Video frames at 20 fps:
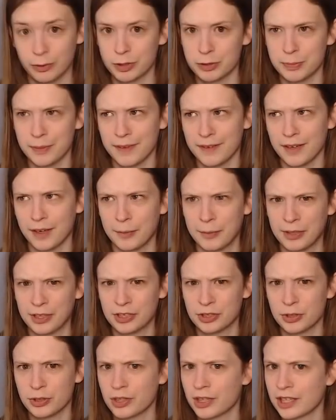Of course, by the time
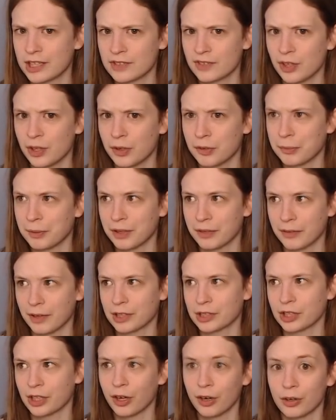I shoot the next video, I might
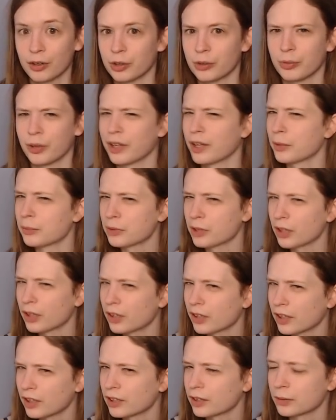have actually already run up to
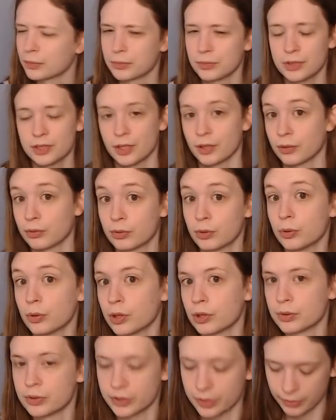Card Kingdom, so
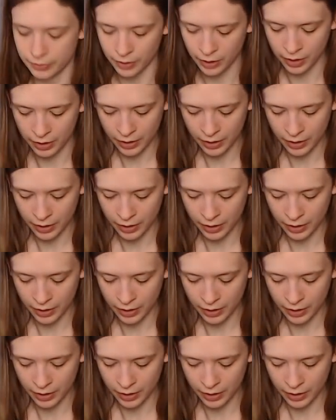who knows.